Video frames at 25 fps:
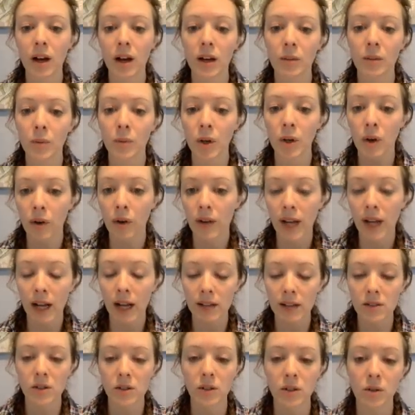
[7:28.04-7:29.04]
We know how
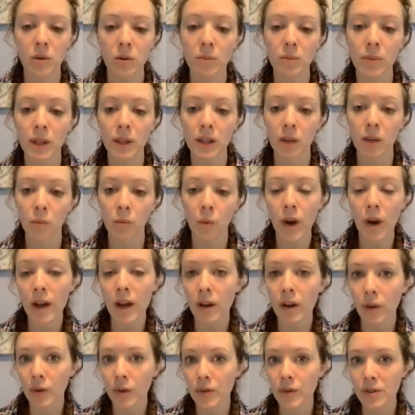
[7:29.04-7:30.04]
cats do, but then
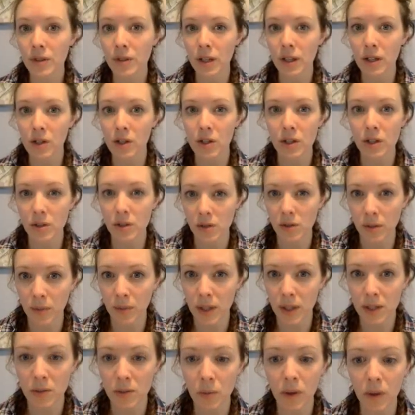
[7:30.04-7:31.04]
whales, they just use them to
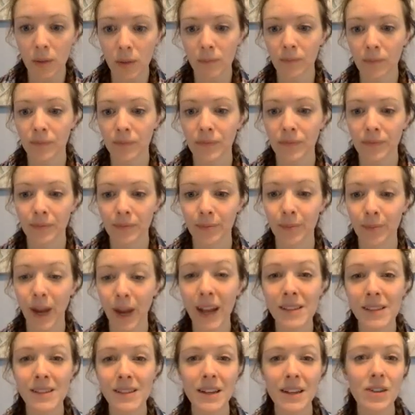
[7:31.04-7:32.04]
swim.
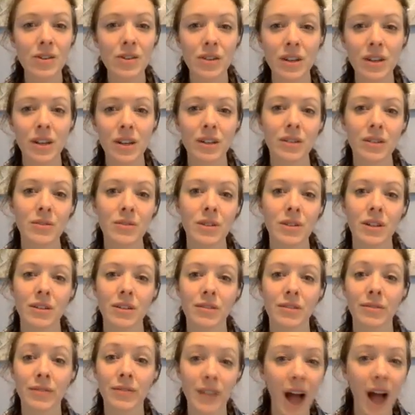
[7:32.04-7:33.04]
Bats actually can use it to
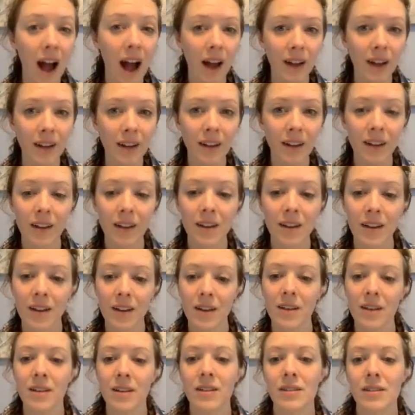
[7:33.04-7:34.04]
fly.
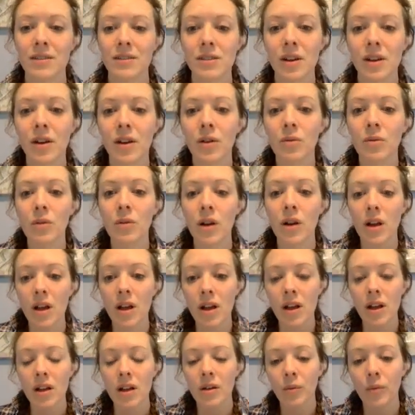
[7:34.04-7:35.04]
So
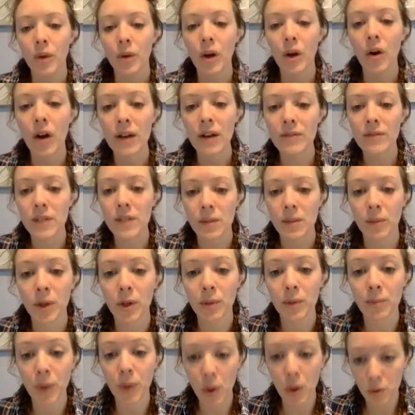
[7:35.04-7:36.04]
we all have similar
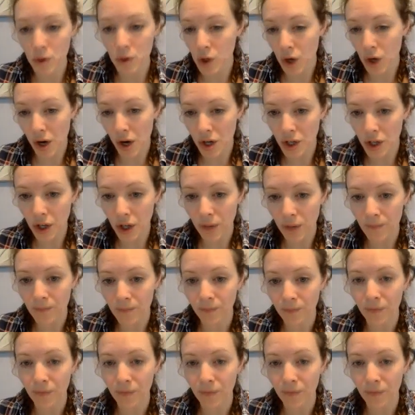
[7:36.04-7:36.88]
bone structure,